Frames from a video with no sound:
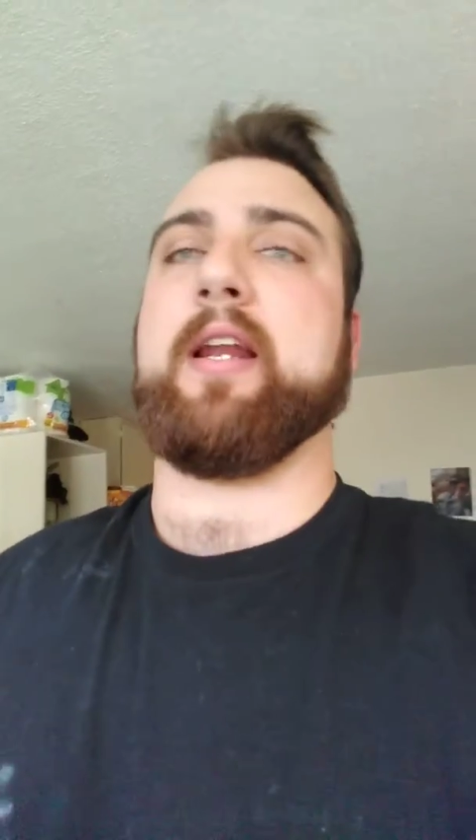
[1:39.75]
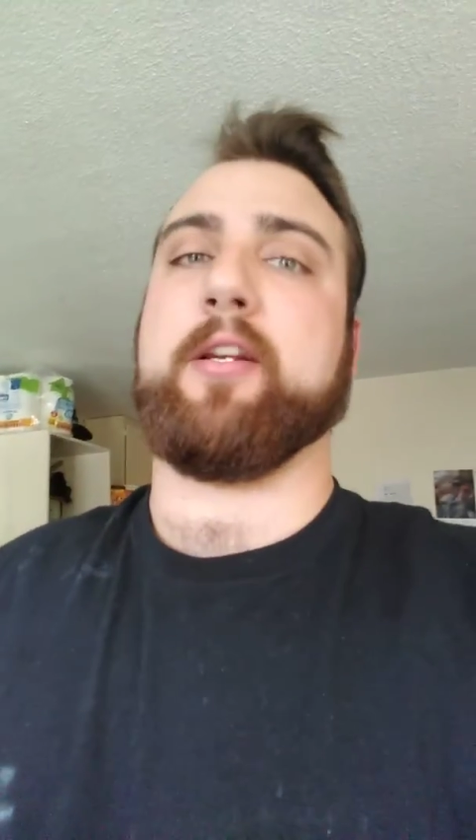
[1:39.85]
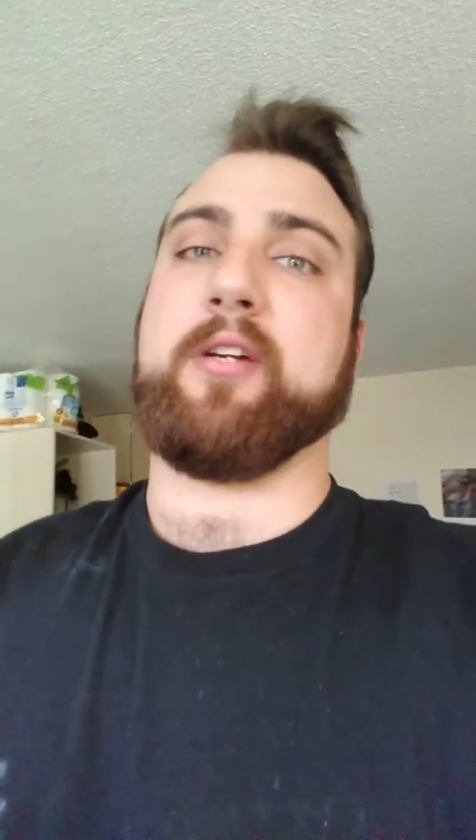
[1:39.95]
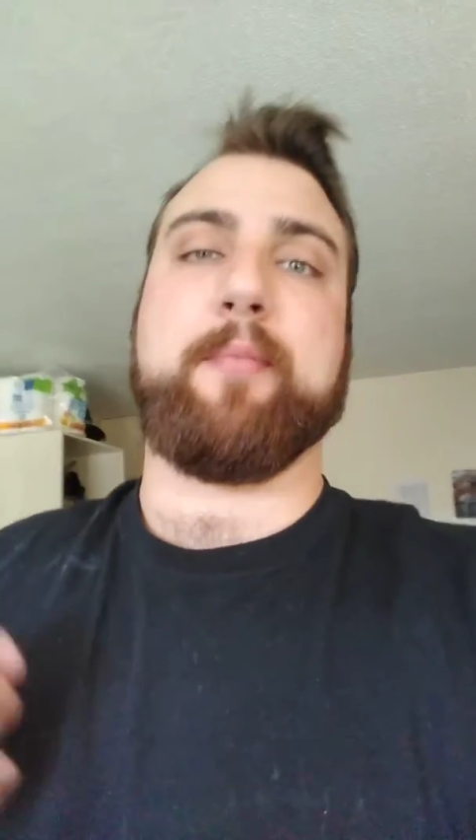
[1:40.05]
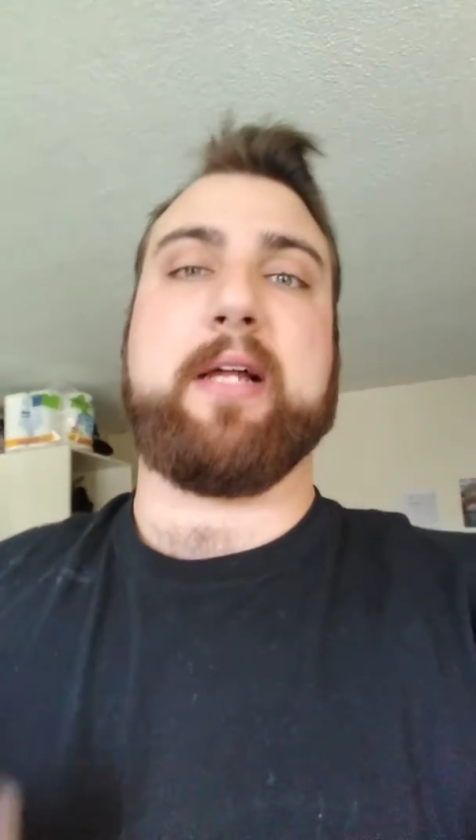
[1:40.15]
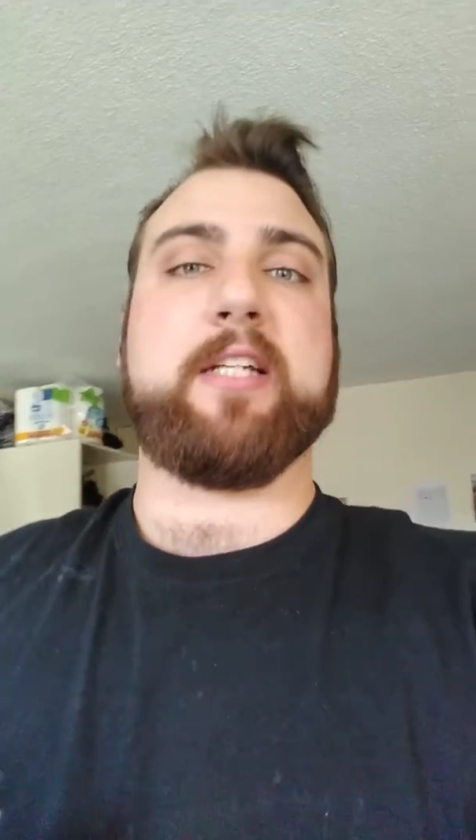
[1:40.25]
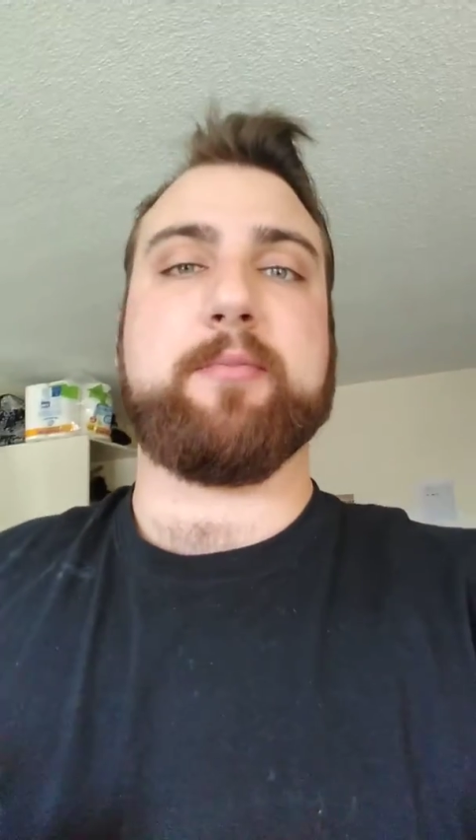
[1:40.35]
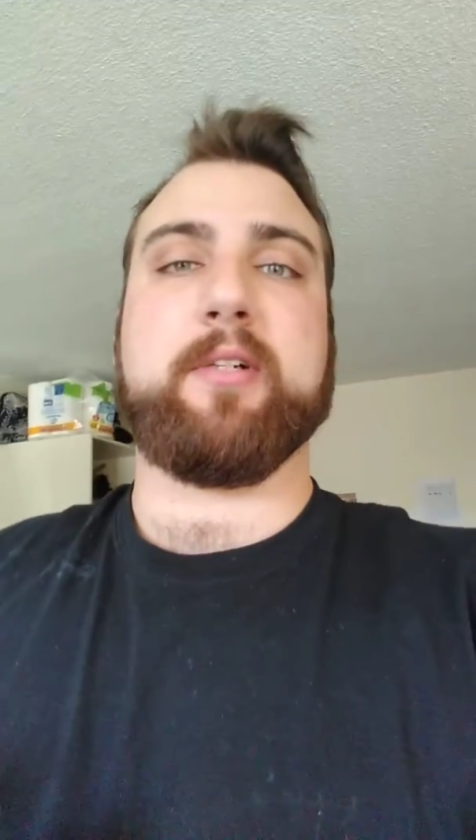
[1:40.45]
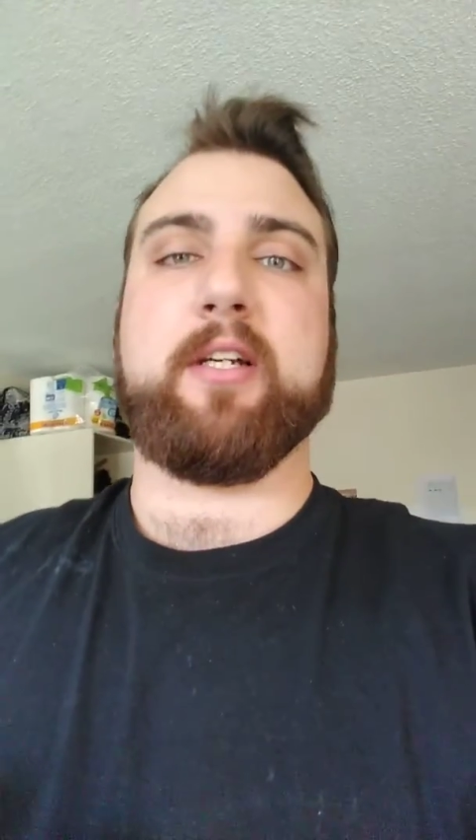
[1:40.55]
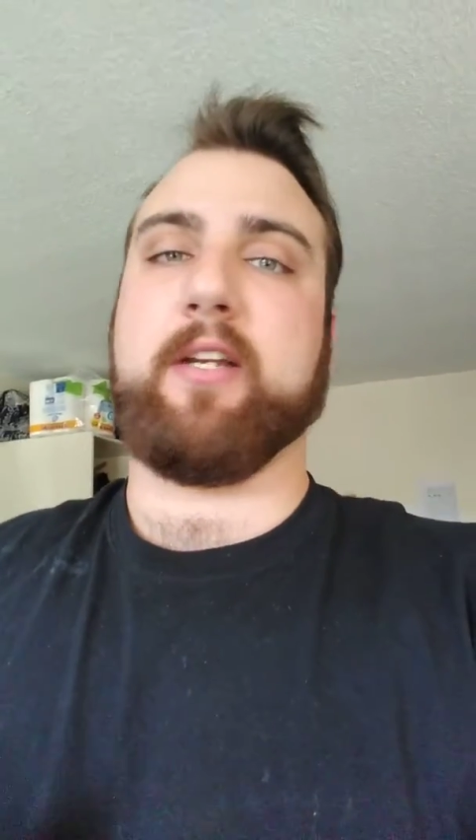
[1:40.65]
I donate
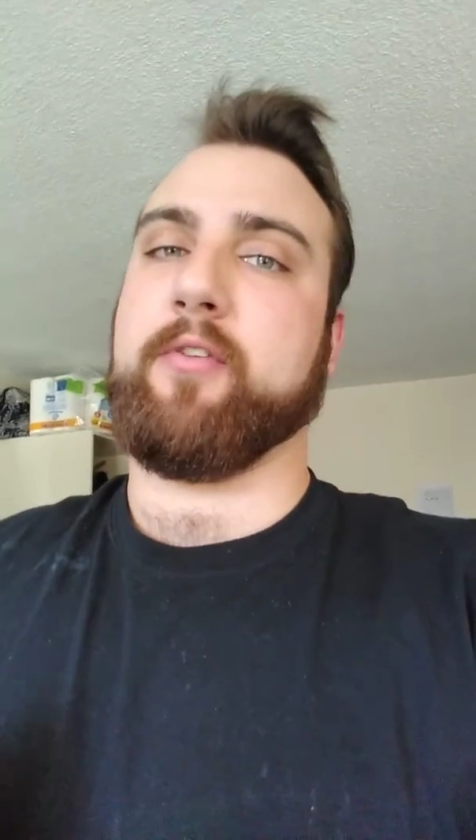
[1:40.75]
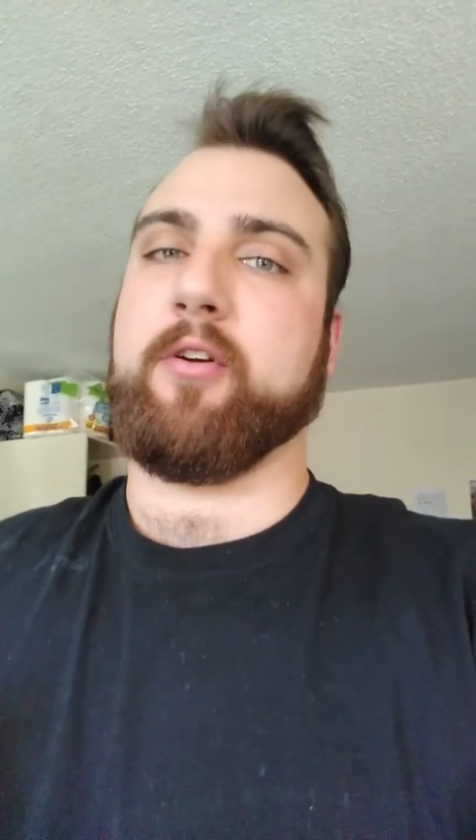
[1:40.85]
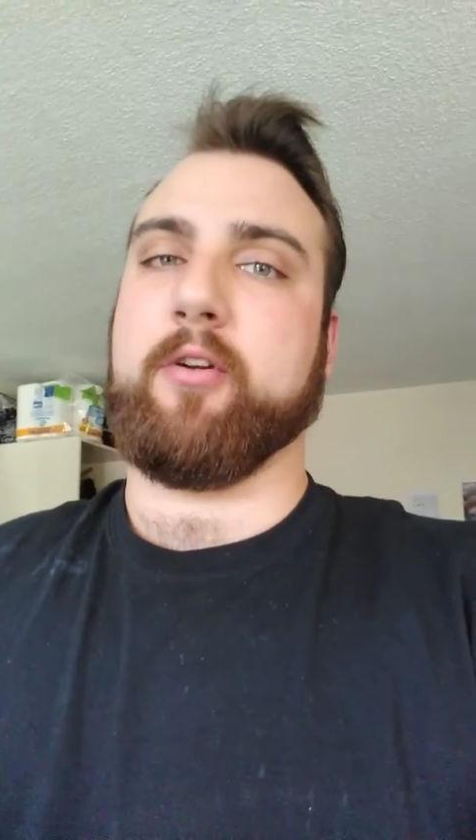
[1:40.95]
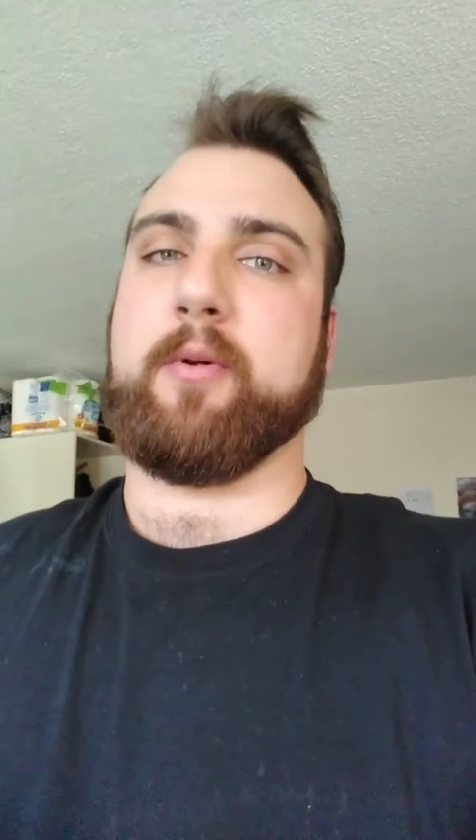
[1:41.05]
plasma, and if you don't know